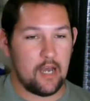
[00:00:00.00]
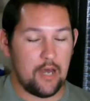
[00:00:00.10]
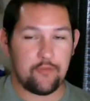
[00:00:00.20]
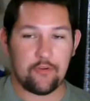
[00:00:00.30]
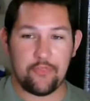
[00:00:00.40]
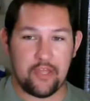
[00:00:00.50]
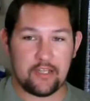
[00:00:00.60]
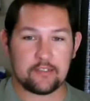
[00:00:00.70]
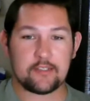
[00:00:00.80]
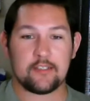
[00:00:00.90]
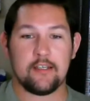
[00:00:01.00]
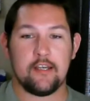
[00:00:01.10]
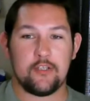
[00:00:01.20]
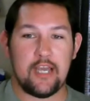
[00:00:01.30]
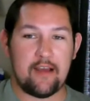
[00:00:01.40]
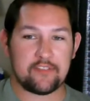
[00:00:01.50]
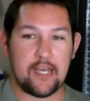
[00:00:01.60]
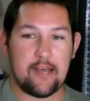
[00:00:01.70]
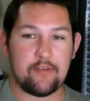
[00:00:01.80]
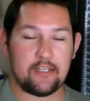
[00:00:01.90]
other things. You have to
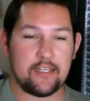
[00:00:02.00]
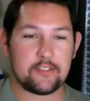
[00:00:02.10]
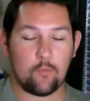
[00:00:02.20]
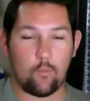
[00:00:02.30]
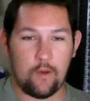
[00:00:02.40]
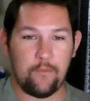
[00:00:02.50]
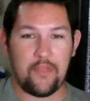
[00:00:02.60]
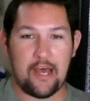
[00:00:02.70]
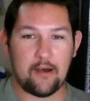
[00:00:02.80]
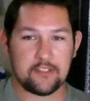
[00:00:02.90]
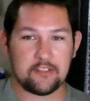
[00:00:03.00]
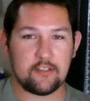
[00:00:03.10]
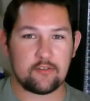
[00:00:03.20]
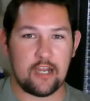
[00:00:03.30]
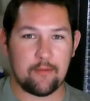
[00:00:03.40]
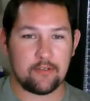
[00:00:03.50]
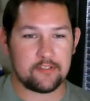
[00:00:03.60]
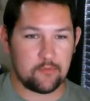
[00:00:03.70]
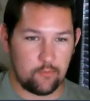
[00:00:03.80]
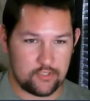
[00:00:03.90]
have at least 1,000
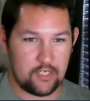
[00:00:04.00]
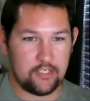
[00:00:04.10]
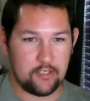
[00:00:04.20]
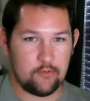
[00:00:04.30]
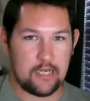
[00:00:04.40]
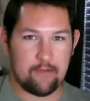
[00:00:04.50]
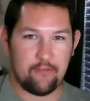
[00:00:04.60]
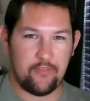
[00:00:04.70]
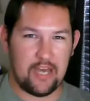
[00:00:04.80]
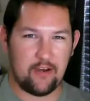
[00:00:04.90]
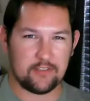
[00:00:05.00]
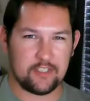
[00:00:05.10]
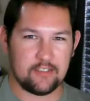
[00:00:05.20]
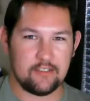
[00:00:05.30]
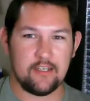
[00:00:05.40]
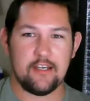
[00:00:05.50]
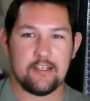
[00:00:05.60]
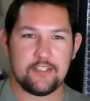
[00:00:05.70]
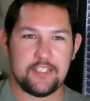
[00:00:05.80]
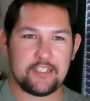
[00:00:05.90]
subscribers, which I do. I have
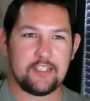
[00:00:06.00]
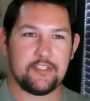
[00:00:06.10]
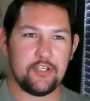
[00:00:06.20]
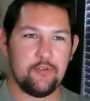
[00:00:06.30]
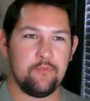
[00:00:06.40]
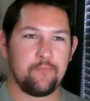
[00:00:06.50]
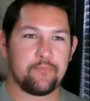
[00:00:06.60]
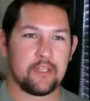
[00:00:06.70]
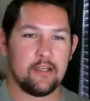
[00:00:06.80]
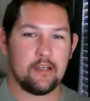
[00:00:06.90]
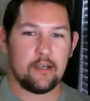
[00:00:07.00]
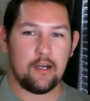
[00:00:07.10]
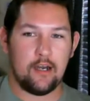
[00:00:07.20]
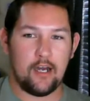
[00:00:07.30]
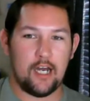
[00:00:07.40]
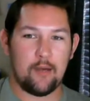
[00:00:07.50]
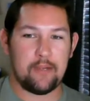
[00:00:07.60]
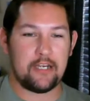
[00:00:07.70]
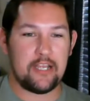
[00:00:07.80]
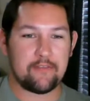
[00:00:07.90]
1,062. Um,
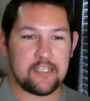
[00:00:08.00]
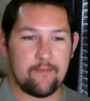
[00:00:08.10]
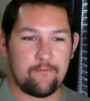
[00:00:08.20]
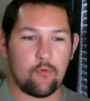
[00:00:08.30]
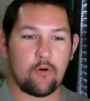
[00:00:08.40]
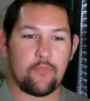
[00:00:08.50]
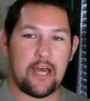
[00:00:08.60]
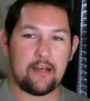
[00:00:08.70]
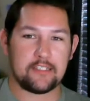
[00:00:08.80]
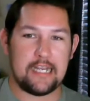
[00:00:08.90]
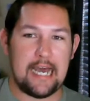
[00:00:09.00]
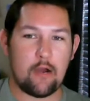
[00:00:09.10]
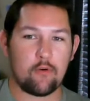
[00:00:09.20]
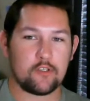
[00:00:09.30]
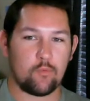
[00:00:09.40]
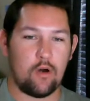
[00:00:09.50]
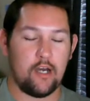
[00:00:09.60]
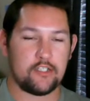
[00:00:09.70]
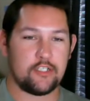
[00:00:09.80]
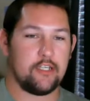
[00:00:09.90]
and you have to have 4,000 hours
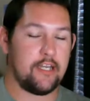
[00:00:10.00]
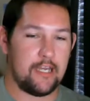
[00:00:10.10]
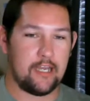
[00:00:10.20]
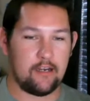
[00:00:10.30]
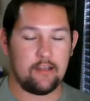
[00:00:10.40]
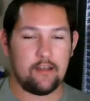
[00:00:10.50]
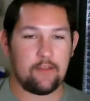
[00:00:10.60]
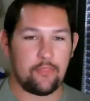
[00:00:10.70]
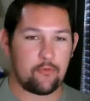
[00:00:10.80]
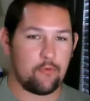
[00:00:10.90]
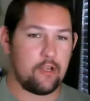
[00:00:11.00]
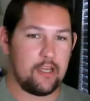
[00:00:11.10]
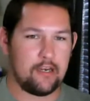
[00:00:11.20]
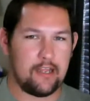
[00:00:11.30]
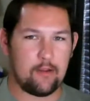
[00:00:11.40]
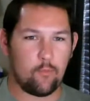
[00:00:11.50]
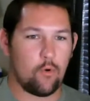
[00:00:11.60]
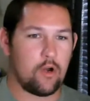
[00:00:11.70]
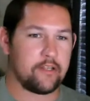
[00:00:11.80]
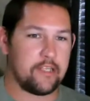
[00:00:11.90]
watched in, th- in a
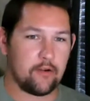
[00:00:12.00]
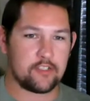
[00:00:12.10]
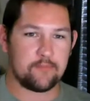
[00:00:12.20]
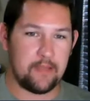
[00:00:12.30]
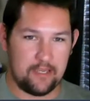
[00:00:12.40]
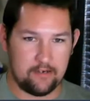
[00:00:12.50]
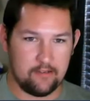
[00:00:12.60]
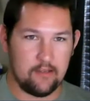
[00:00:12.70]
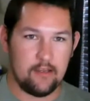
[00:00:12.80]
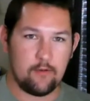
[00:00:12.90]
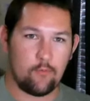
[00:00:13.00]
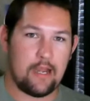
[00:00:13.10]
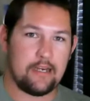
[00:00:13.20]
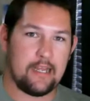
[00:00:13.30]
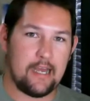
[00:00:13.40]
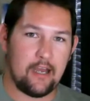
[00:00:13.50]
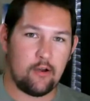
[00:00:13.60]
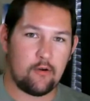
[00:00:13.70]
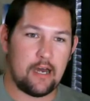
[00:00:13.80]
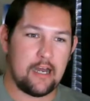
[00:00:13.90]
one year span. Right
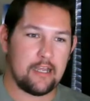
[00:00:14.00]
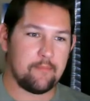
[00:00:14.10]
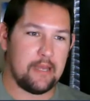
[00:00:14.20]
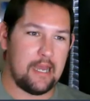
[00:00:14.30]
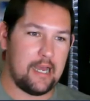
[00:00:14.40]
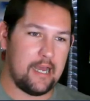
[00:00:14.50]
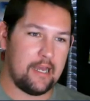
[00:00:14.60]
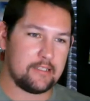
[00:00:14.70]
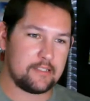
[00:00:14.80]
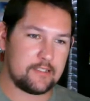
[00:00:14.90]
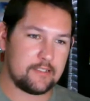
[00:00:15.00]
now, I am at,